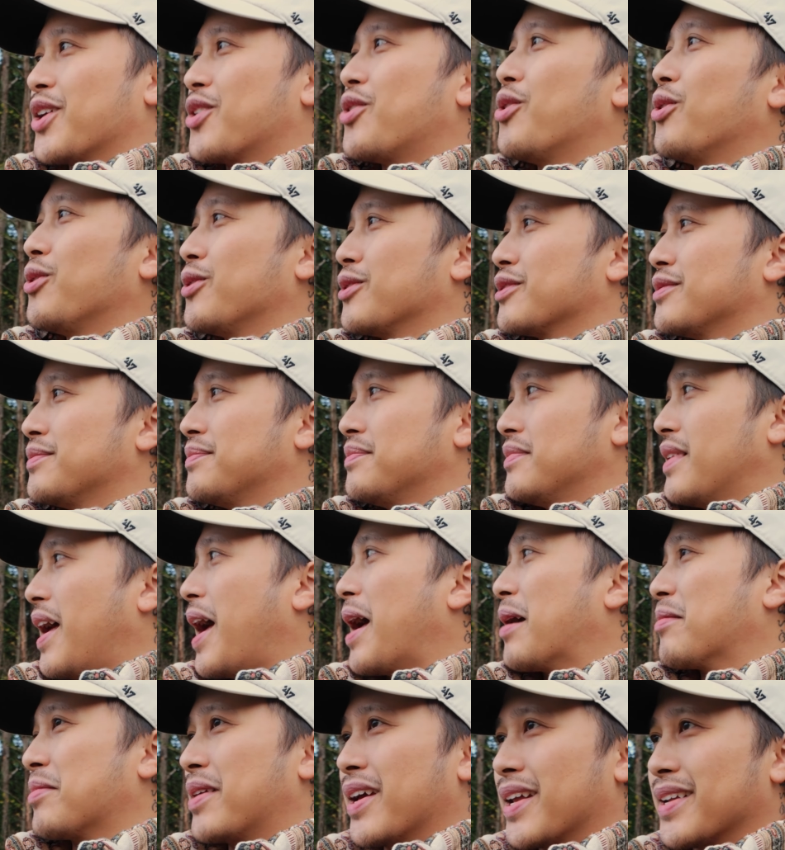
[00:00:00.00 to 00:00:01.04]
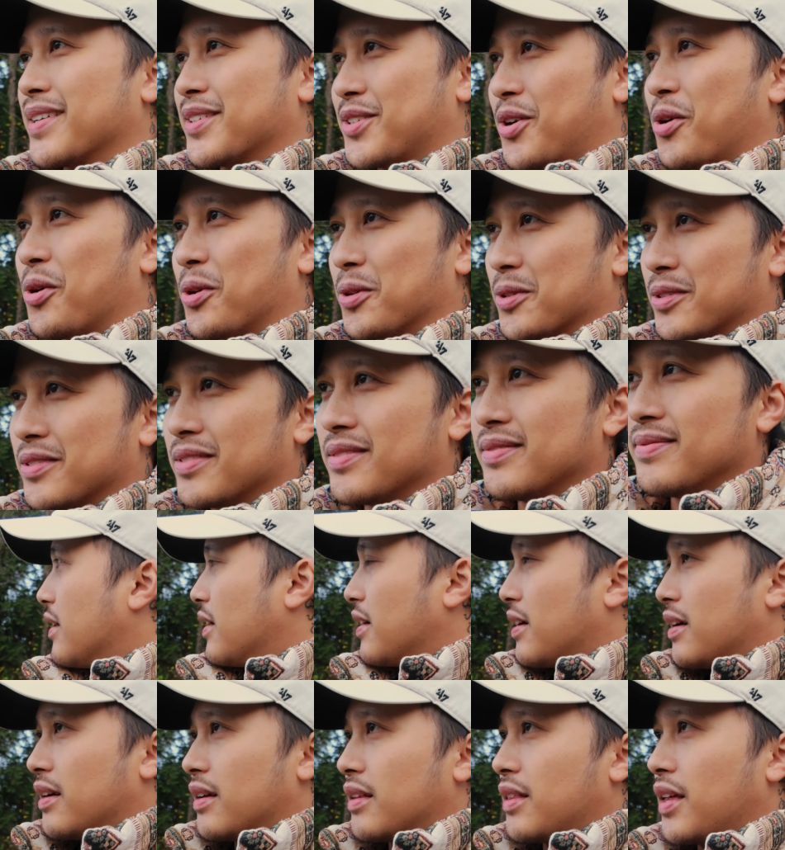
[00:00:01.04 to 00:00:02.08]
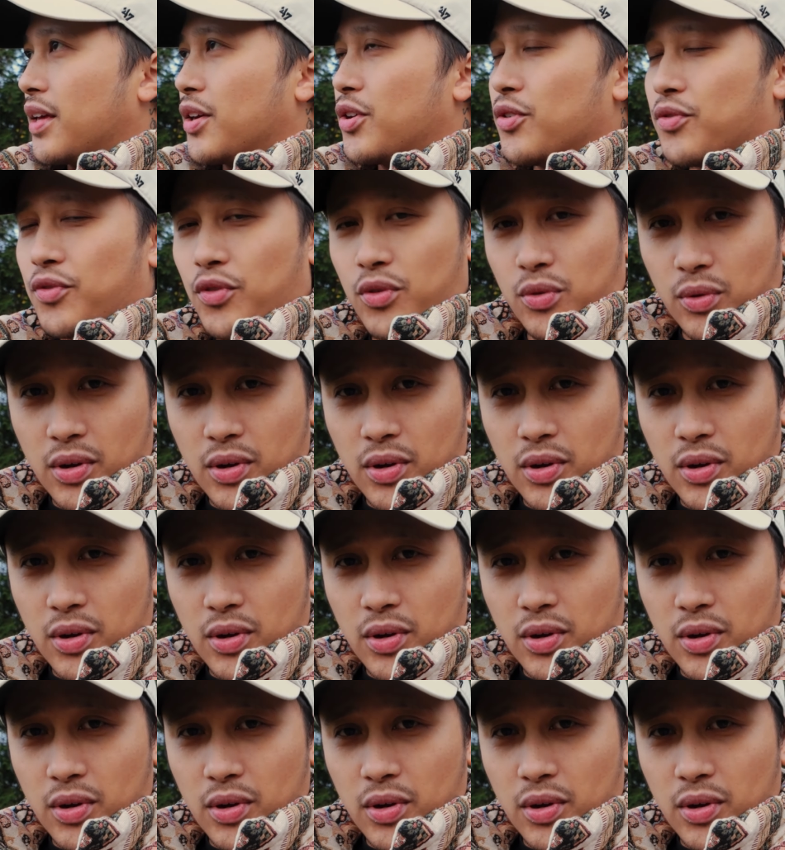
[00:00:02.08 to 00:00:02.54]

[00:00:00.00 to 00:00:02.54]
cold. I'm getting cold. Thank you for